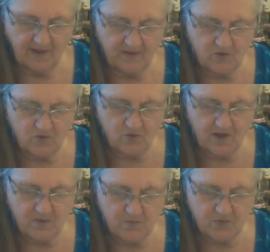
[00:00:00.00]
and do
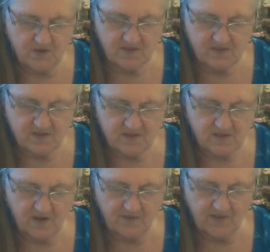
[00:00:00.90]
thou Prince
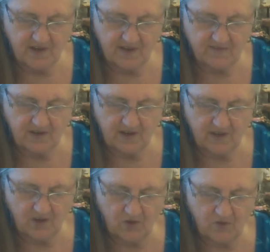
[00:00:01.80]
of the heavenly
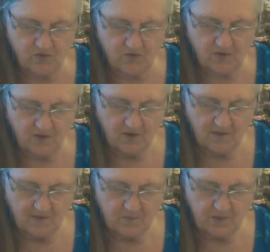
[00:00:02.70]
host,
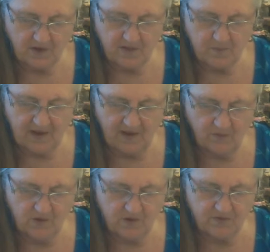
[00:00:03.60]
by the
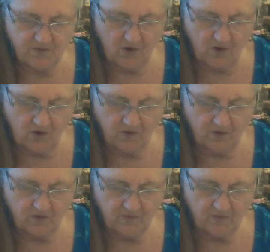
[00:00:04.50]
power of God,